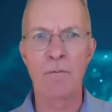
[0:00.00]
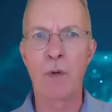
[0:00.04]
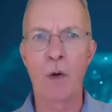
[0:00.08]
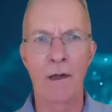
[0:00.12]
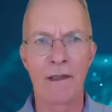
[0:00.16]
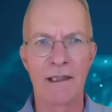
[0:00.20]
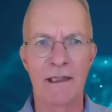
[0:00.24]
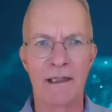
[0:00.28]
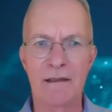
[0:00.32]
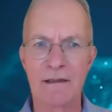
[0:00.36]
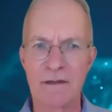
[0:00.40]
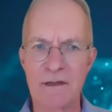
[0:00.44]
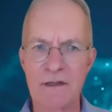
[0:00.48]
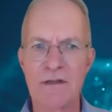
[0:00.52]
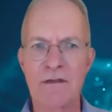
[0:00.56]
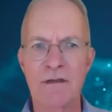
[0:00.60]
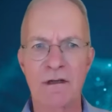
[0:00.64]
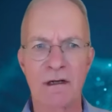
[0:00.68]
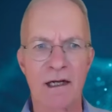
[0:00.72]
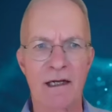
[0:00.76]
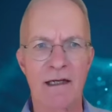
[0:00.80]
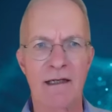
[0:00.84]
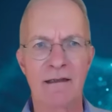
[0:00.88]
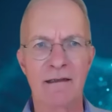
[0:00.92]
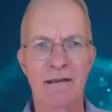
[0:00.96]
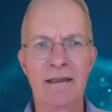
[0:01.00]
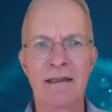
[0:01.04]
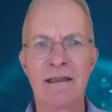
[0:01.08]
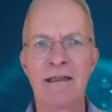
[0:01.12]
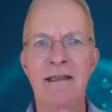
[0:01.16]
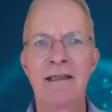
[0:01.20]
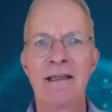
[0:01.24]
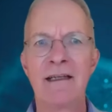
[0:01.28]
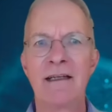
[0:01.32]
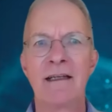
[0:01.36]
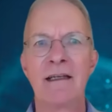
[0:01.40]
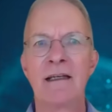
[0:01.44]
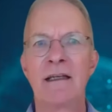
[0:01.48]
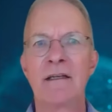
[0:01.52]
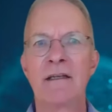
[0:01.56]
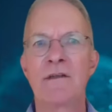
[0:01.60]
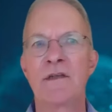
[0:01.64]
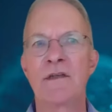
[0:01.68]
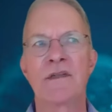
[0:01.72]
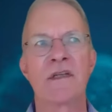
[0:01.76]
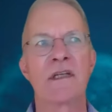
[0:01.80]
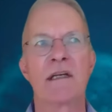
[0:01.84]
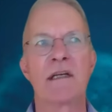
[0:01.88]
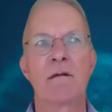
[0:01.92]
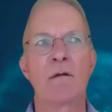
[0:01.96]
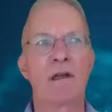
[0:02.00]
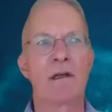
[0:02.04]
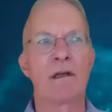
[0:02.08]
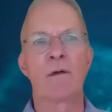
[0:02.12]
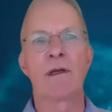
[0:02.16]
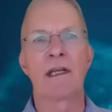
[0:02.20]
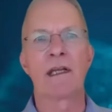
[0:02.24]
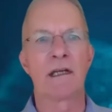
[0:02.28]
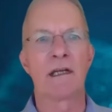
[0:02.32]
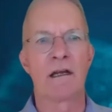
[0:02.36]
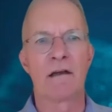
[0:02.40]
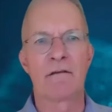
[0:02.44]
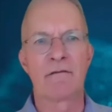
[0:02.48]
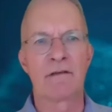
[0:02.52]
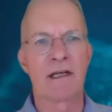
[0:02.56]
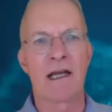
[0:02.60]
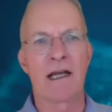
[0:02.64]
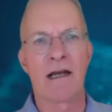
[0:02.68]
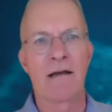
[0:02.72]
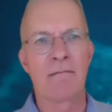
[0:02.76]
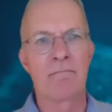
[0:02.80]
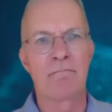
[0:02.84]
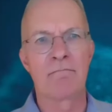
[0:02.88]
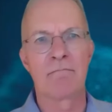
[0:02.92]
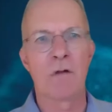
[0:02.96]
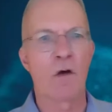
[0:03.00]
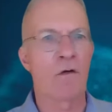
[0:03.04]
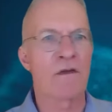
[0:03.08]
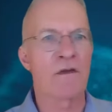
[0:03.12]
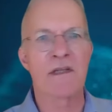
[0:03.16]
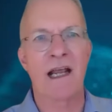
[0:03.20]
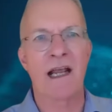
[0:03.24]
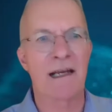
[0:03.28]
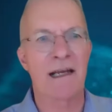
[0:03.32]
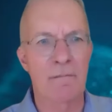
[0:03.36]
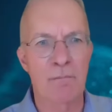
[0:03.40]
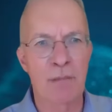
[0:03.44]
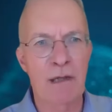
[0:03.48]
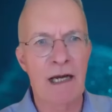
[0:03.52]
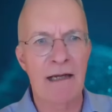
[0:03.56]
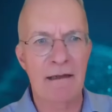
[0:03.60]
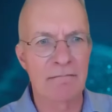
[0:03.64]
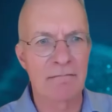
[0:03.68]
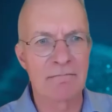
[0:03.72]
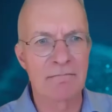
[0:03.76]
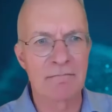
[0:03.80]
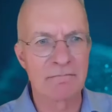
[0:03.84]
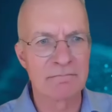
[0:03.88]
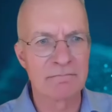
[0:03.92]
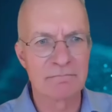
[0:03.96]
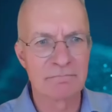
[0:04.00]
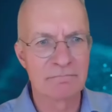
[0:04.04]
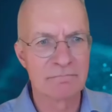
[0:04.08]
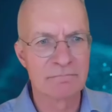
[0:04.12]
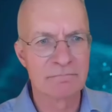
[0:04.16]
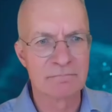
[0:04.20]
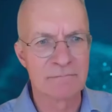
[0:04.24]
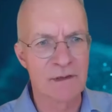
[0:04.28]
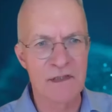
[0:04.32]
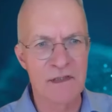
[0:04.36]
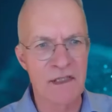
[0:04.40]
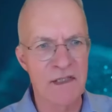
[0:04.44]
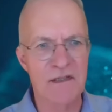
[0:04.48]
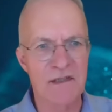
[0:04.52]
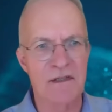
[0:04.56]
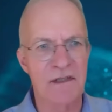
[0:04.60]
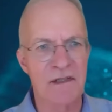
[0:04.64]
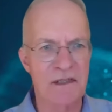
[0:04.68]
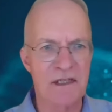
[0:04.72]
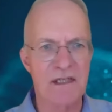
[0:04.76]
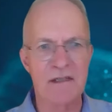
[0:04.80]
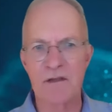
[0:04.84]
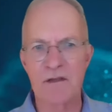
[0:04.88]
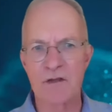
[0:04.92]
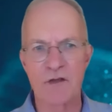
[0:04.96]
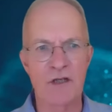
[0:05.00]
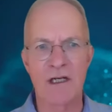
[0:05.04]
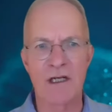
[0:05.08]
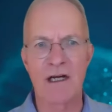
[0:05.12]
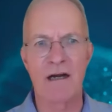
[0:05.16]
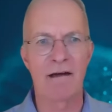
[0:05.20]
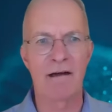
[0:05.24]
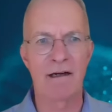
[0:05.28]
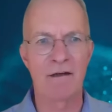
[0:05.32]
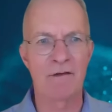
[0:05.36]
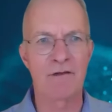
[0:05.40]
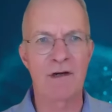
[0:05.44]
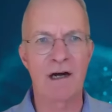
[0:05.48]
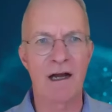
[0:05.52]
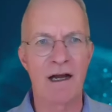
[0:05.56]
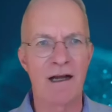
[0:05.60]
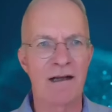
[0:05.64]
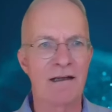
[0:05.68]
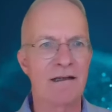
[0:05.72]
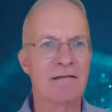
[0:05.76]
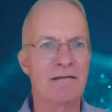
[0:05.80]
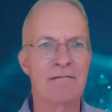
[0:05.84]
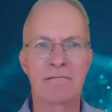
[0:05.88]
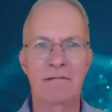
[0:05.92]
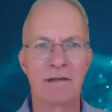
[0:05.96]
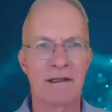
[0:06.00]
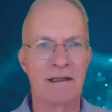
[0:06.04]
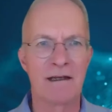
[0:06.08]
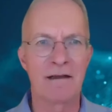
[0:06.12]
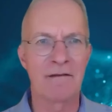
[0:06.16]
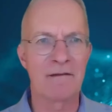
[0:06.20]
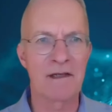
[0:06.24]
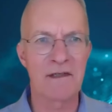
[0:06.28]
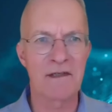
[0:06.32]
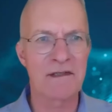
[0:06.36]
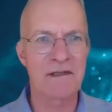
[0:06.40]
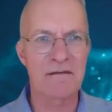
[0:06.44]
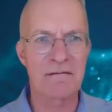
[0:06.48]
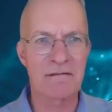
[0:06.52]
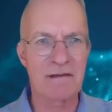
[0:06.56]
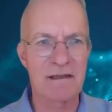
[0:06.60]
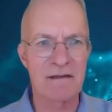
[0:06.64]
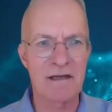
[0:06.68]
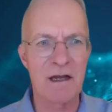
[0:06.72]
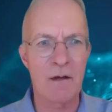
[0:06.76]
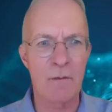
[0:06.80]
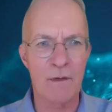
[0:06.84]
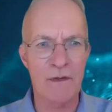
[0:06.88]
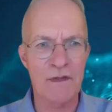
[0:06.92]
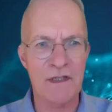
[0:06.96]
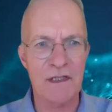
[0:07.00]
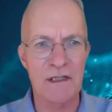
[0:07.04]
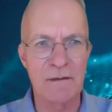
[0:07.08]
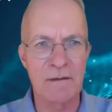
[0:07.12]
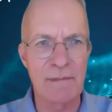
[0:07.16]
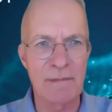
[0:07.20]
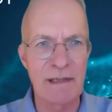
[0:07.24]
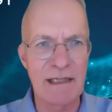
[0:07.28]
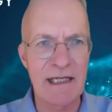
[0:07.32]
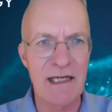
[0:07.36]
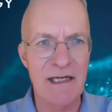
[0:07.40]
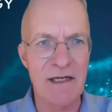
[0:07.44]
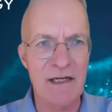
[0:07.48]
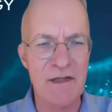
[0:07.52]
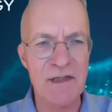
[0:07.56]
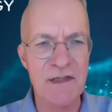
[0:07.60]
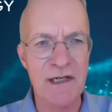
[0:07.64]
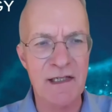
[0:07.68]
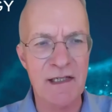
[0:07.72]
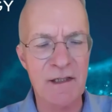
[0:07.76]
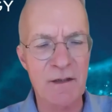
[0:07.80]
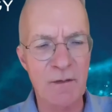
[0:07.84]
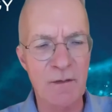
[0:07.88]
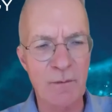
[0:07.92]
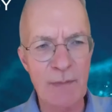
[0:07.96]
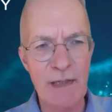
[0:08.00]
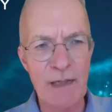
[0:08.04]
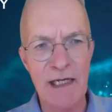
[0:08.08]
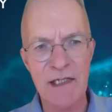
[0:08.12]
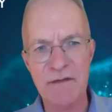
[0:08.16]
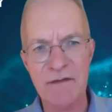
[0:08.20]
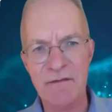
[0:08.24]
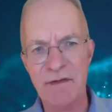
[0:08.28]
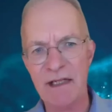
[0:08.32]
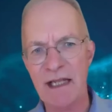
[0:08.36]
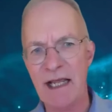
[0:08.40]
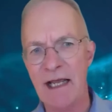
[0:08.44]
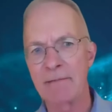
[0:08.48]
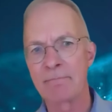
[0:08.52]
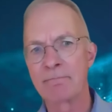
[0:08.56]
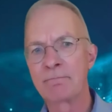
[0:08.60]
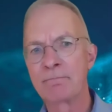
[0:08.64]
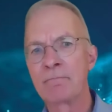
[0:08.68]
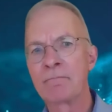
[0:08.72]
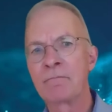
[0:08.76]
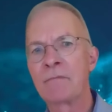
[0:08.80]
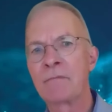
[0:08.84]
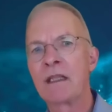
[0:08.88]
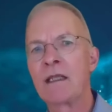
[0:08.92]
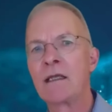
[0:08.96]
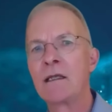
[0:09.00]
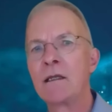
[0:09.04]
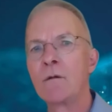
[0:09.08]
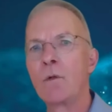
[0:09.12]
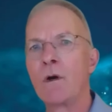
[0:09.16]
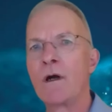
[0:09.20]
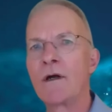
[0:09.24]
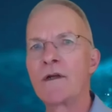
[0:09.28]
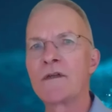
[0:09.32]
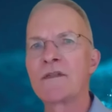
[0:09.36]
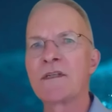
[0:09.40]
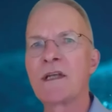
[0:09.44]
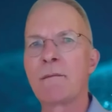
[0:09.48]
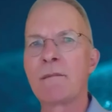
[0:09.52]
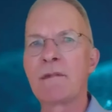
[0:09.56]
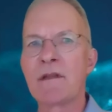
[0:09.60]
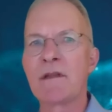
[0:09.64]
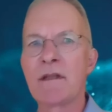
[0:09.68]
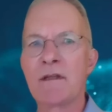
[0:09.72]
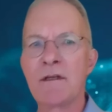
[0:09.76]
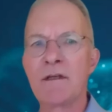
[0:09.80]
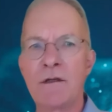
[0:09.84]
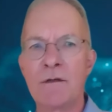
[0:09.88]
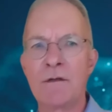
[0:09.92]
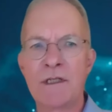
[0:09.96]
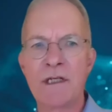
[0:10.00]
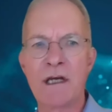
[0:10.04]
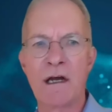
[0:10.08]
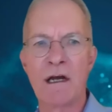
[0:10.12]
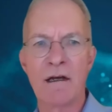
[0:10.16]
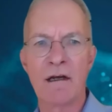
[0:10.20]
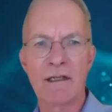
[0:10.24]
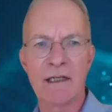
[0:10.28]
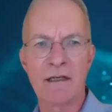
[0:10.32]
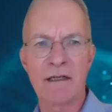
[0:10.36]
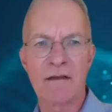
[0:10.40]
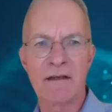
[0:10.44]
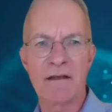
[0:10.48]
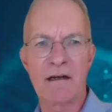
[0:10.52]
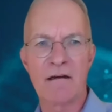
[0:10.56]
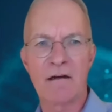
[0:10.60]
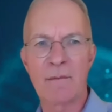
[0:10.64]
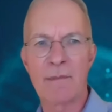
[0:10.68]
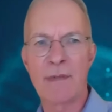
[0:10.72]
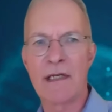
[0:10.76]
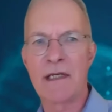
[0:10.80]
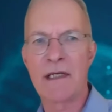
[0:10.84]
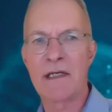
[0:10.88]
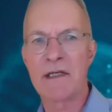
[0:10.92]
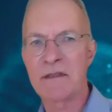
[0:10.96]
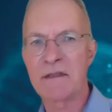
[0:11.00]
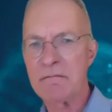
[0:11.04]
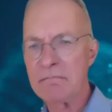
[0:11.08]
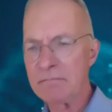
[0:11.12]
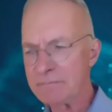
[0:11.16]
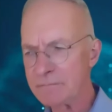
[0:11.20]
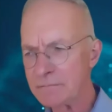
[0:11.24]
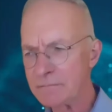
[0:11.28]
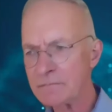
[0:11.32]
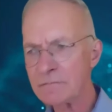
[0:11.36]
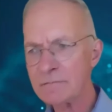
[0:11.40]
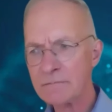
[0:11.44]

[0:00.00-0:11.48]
no point in us trying to see whether we can overcome oxaliplatin resistance. It's a generic drug. There's no one's going to get excited or pay us for that. Whereas some of the new targeted therapies,